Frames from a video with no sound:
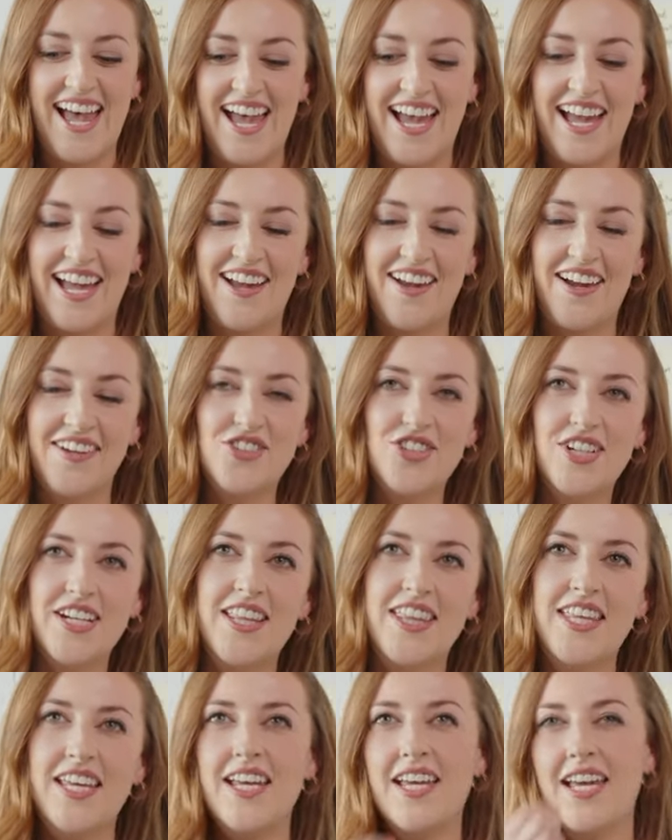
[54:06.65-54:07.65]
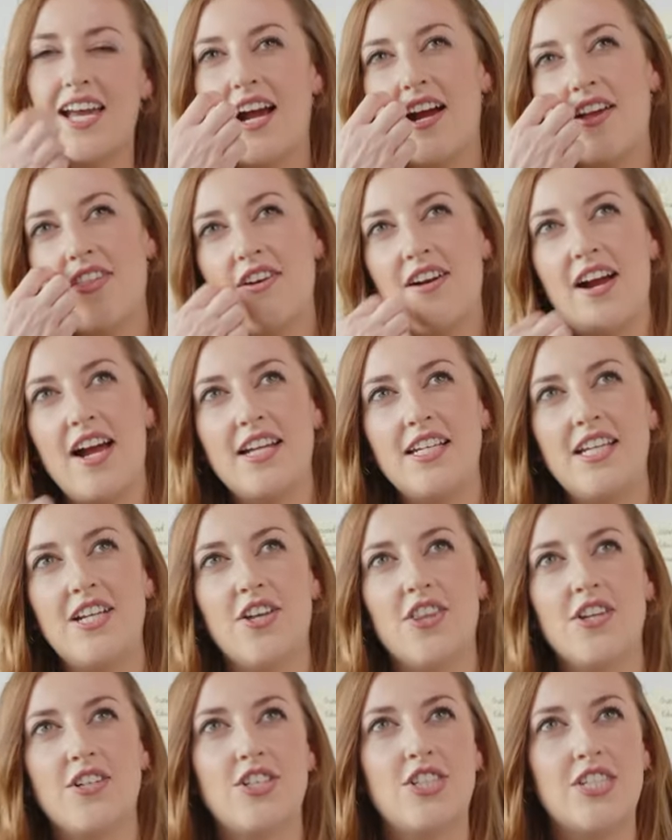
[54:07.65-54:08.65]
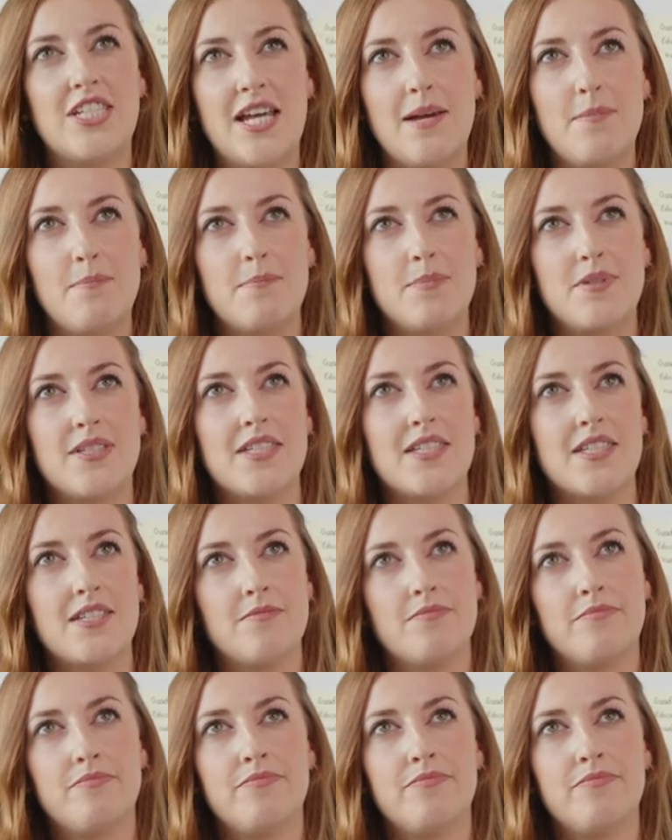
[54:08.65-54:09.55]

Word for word: I'm trying to think, are there any other tips?